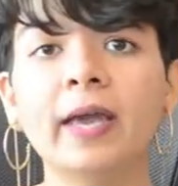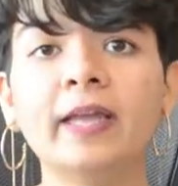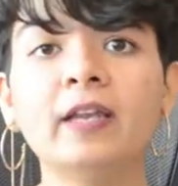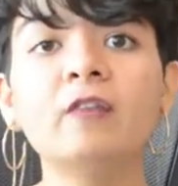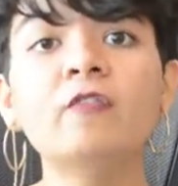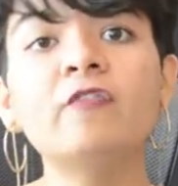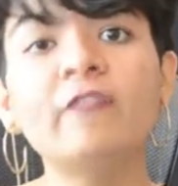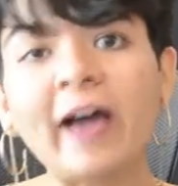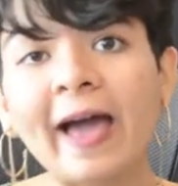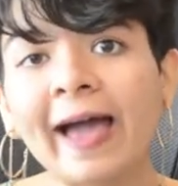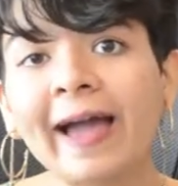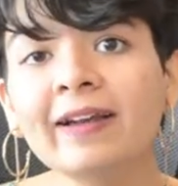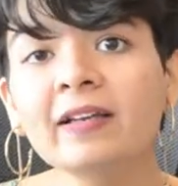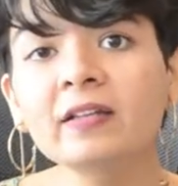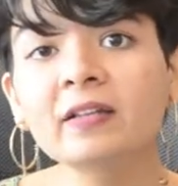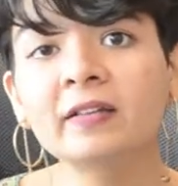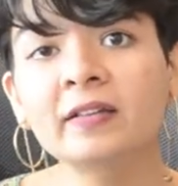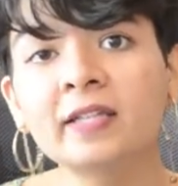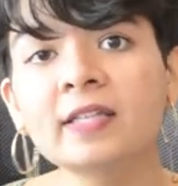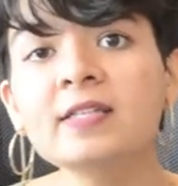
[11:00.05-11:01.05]
In
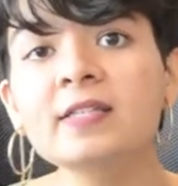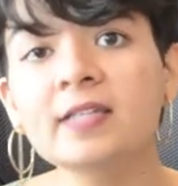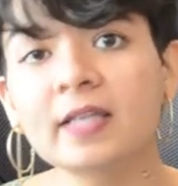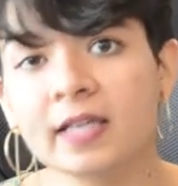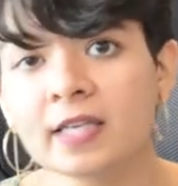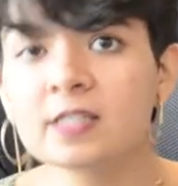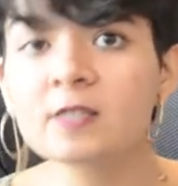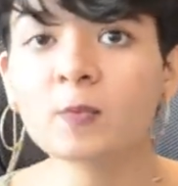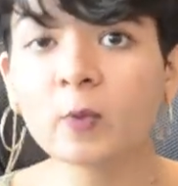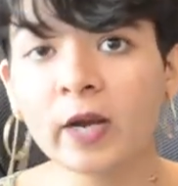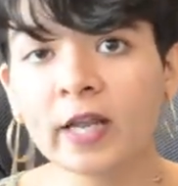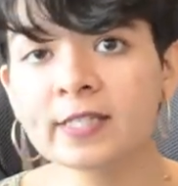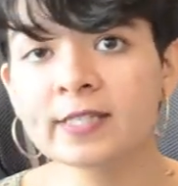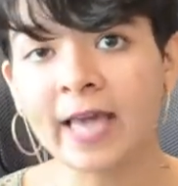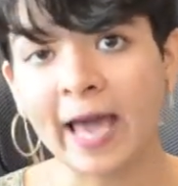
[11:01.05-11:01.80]
fact, this is what is